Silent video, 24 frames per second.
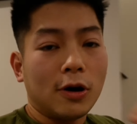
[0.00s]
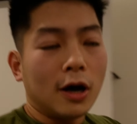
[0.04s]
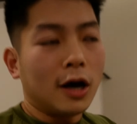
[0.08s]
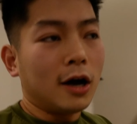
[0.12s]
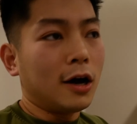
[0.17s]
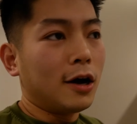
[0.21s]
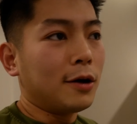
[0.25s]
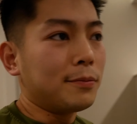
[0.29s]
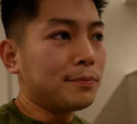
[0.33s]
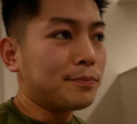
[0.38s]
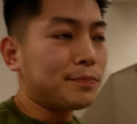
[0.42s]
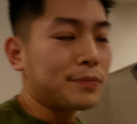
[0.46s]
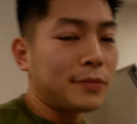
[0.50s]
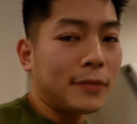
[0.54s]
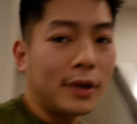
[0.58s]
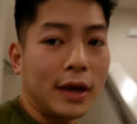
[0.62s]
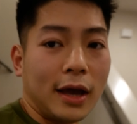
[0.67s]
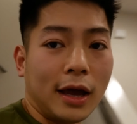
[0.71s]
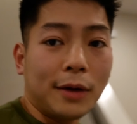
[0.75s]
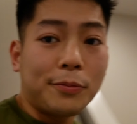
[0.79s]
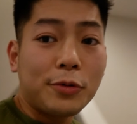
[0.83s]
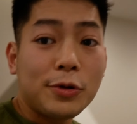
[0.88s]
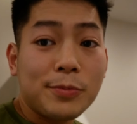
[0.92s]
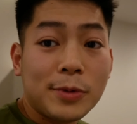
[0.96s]
um,
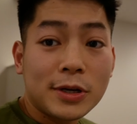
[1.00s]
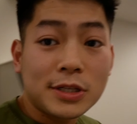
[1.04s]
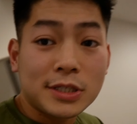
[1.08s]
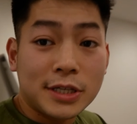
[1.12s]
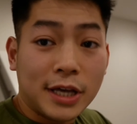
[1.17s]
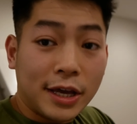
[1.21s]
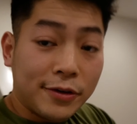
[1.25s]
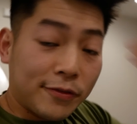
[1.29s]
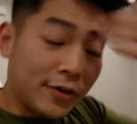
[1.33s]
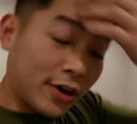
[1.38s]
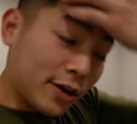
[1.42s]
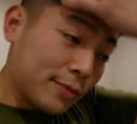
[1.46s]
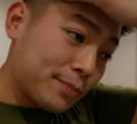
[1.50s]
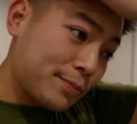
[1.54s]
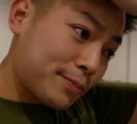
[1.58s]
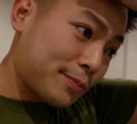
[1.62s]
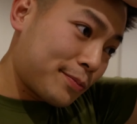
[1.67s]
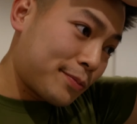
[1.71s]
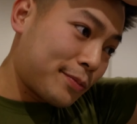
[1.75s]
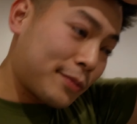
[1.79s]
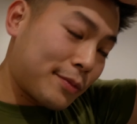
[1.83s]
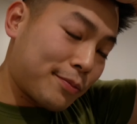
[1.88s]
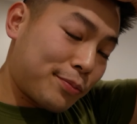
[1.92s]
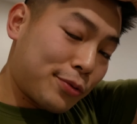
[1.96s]
I pretty much gave up
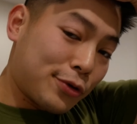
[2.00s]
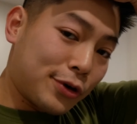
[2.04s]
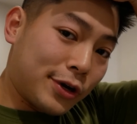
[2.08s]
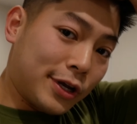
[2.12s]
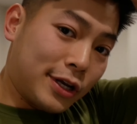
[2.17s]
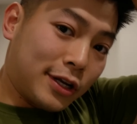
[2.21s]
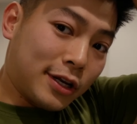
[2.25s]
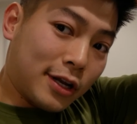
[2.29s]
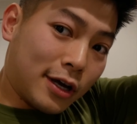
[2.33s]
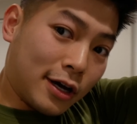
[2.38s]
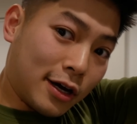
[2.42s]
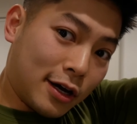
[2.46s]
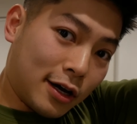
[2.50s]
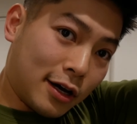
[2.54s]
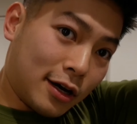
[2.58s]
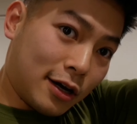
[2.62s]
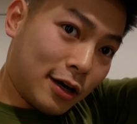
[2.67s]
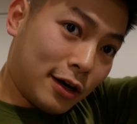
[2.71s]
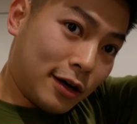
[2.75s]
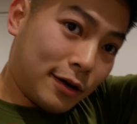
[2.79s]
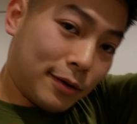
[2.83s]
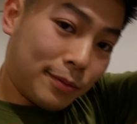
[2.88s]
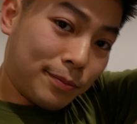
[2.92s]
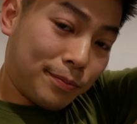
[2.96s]
putting
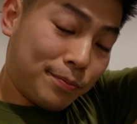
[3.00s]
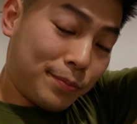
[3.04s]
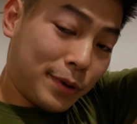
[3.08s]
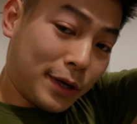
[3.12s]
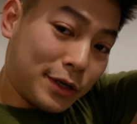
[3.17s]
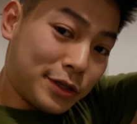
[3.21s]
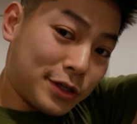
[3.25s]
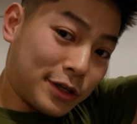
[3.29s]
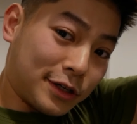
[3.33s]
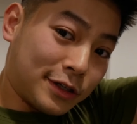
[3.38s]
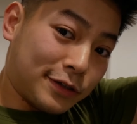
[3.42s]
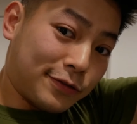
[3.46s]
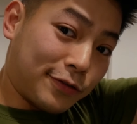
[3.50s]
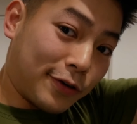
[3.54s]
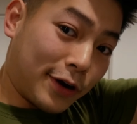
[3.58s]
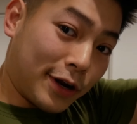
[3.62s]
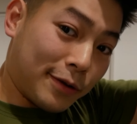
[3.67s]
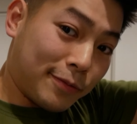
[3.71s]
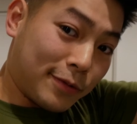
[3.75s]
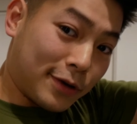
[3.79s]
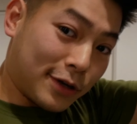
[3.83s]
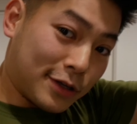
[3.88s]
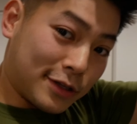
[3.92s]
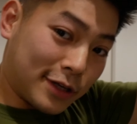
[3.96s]
the pictures
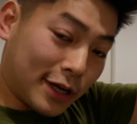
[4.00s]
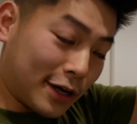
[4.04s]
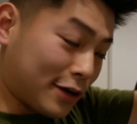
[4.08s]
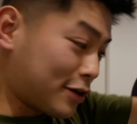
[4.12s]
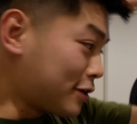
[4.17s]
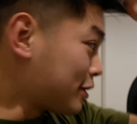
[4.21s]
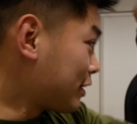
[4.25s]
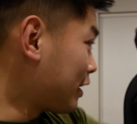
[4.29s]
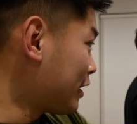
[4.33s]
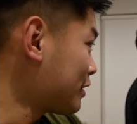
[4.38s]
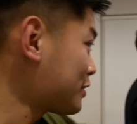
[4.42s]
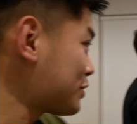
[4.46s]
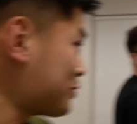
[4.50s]
frame because I couldn't get